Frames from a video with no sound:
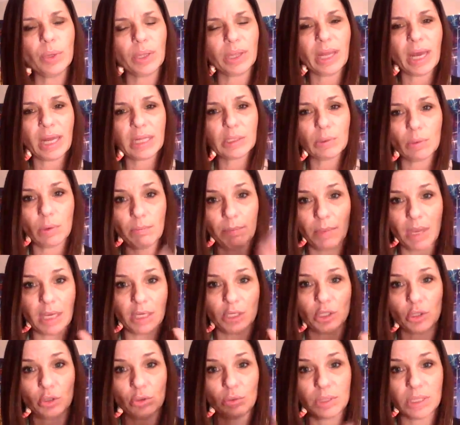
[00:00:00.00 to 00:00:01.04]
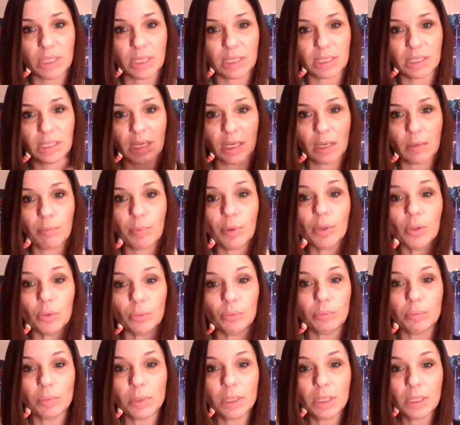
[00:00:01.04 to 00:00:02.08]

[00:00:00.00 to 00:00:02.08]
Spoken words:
and that's what made you tick, tick, boom.